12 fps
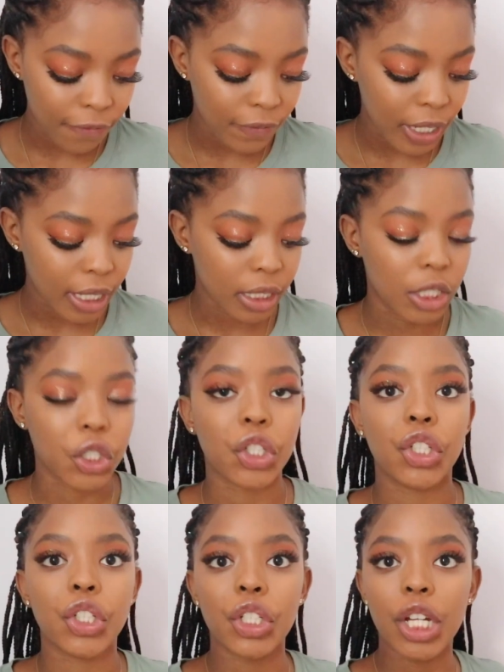flick of the
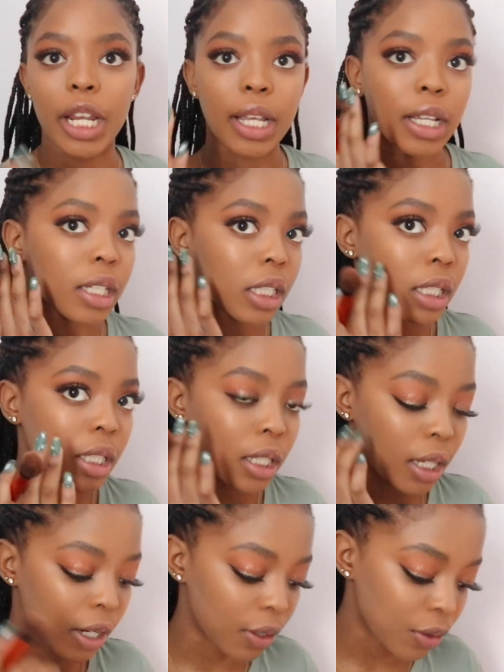cheeks,
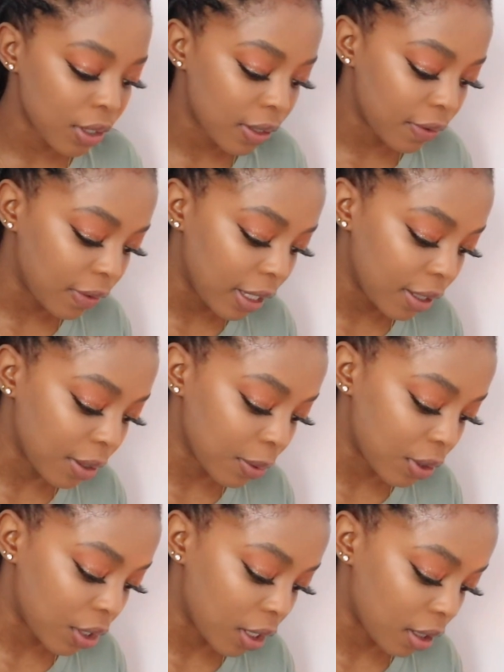you know, just flick
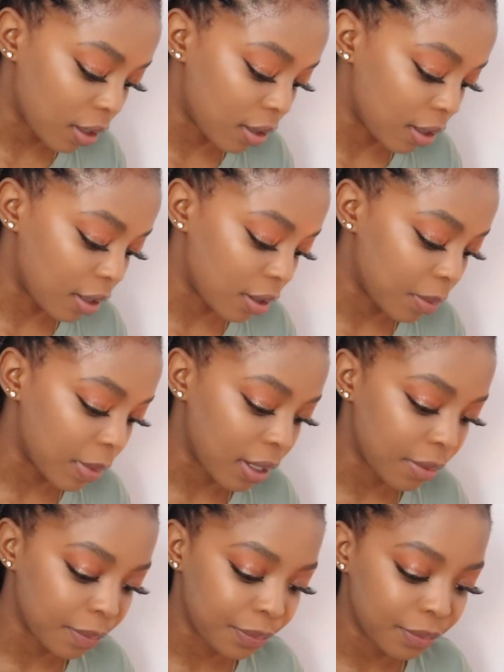those cheeks a little bit.